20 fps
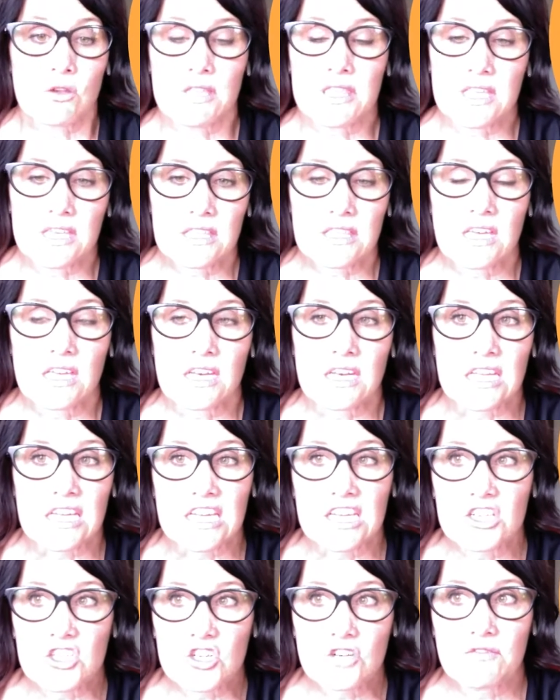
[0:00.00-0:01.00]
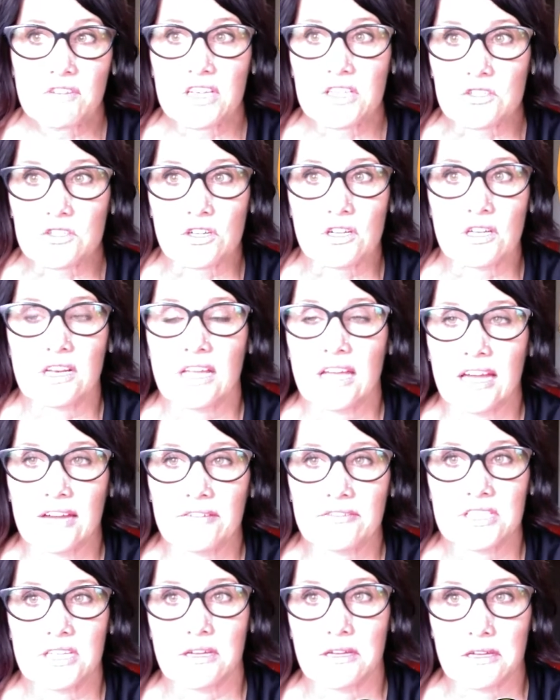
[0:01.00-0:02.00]
So I think that each of us are going to
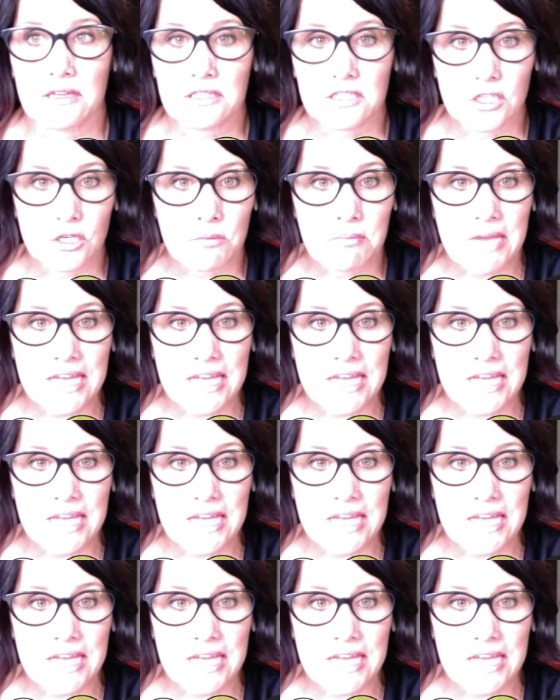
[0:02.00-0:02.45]
have to,